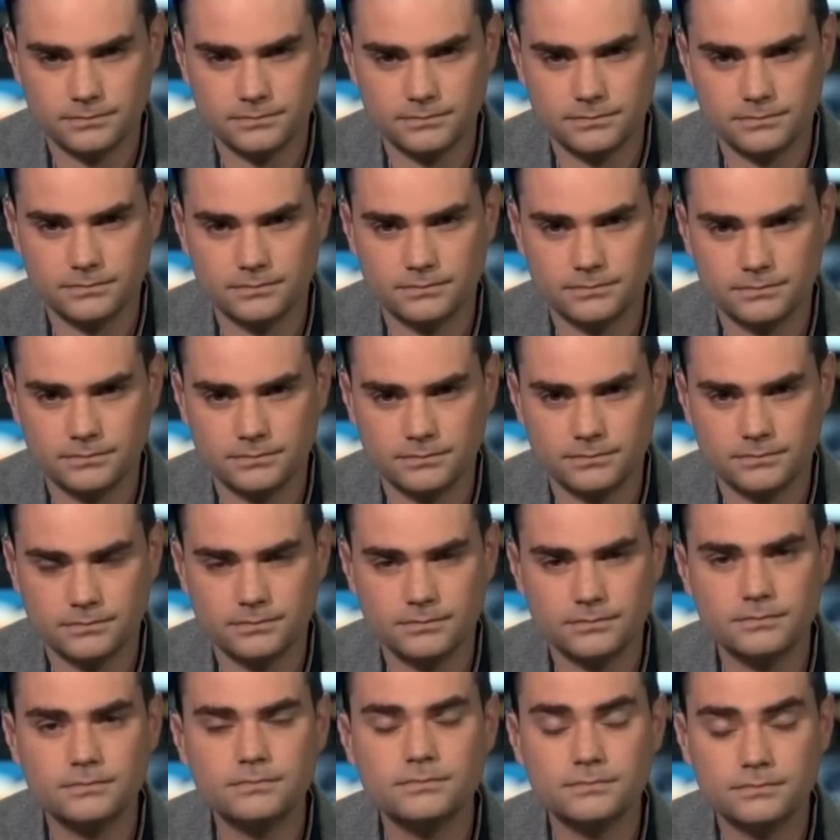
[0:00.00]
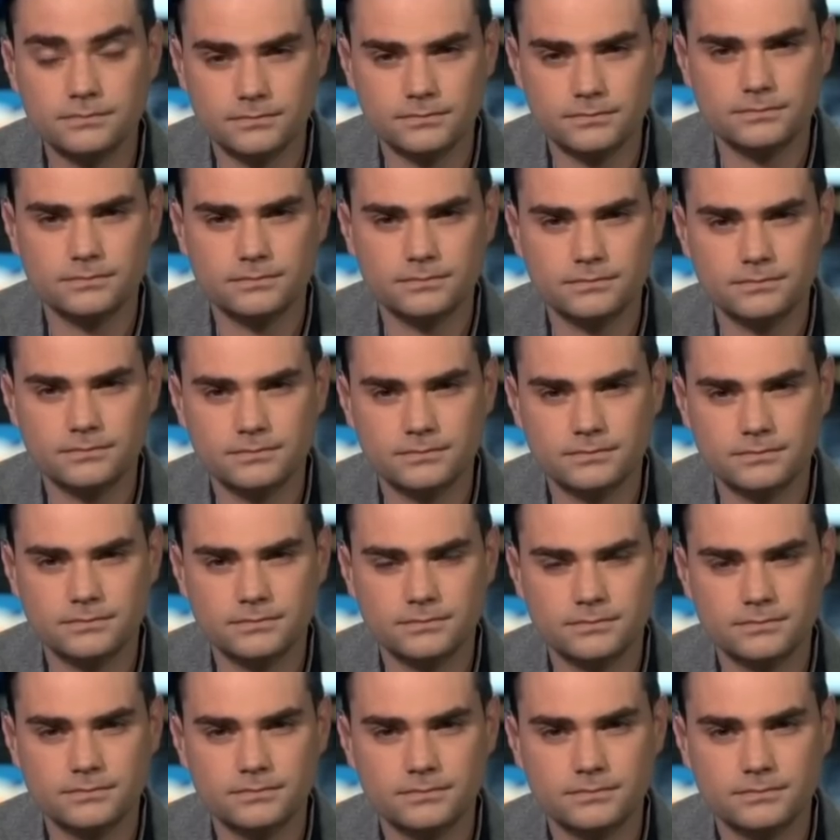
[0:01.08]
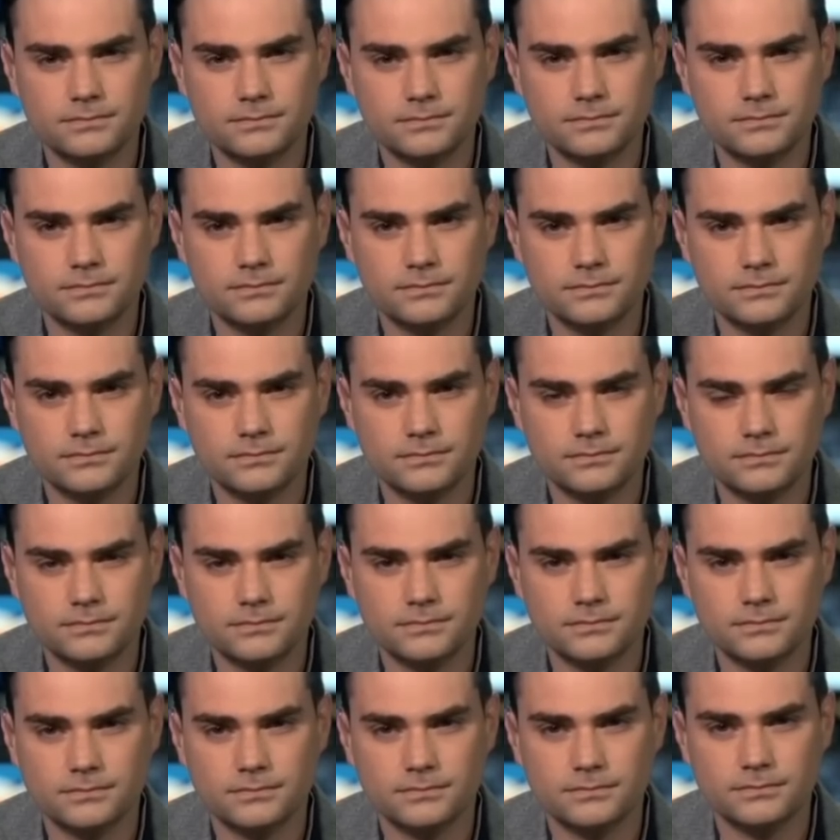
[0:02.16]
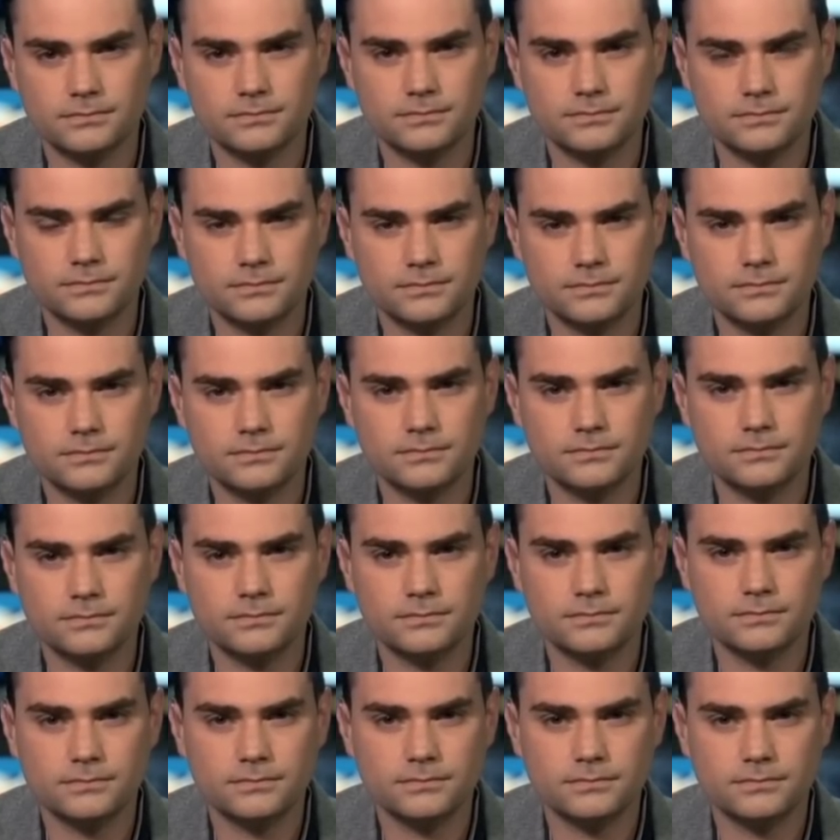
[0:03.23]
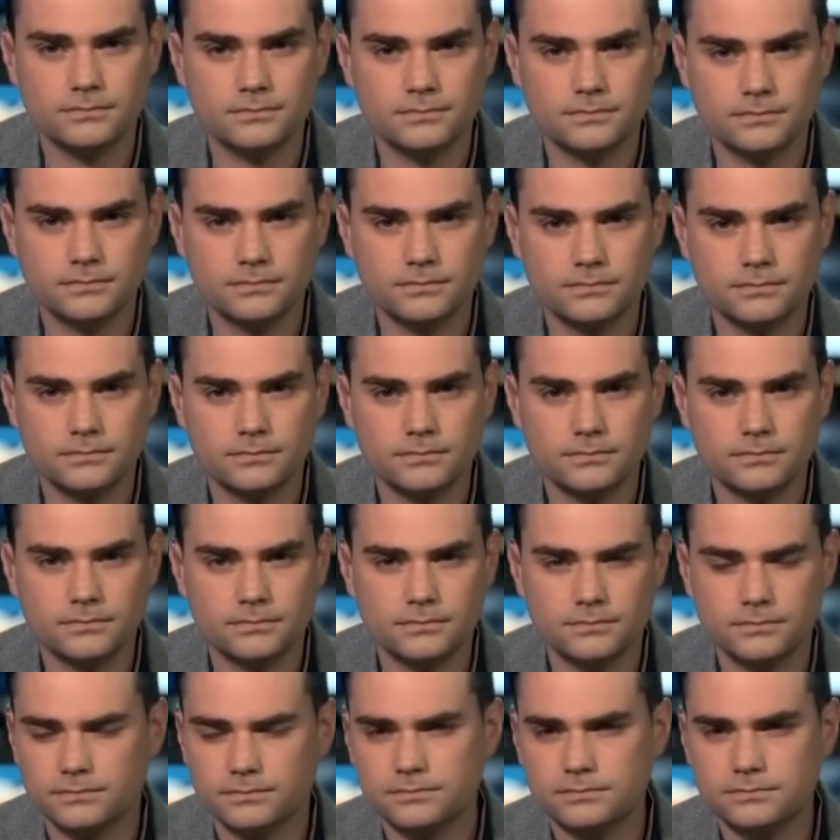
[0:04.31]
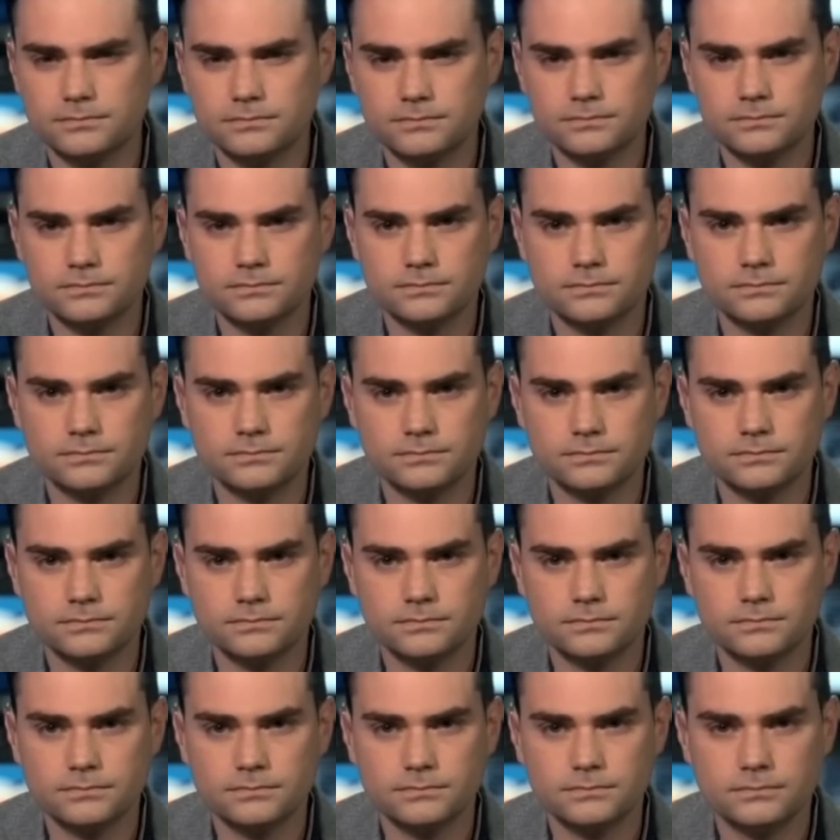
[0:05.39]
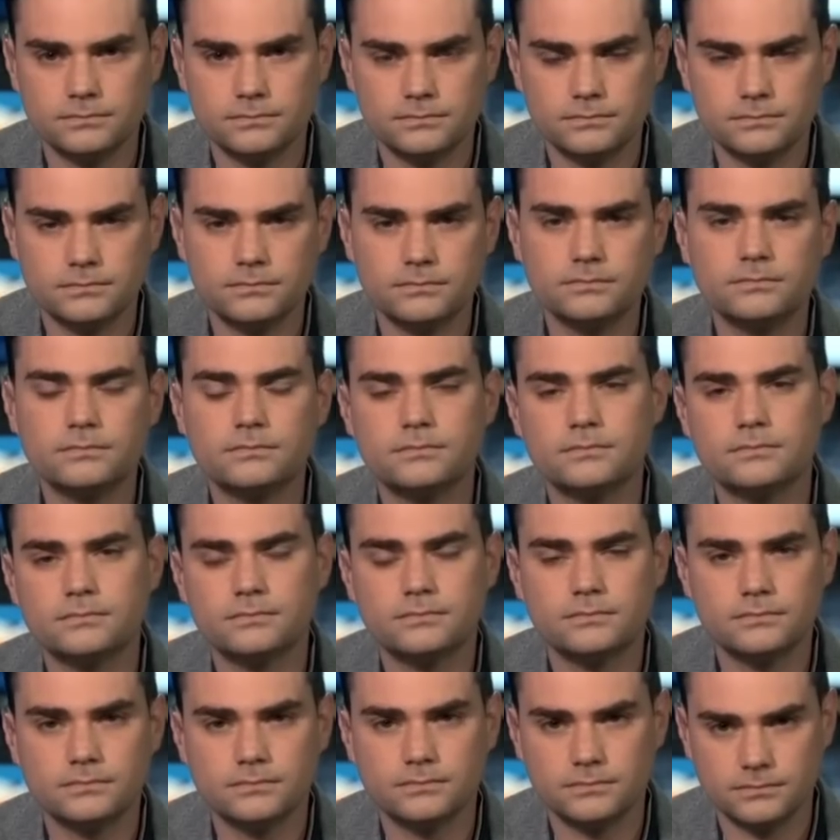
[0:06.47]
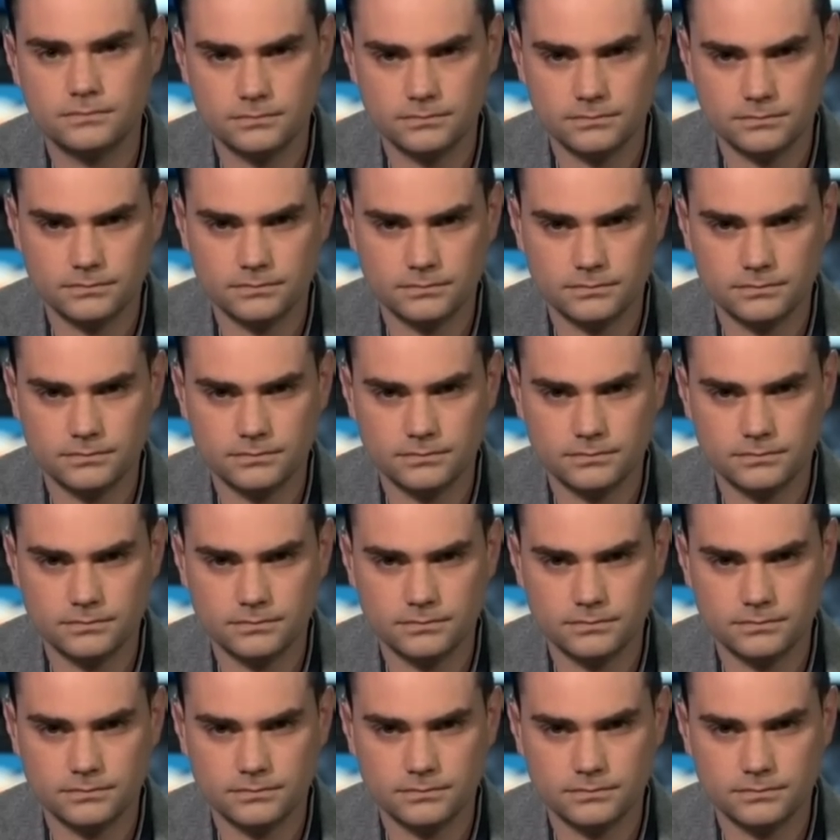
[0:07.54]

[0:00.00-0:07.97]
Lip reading: [no speech]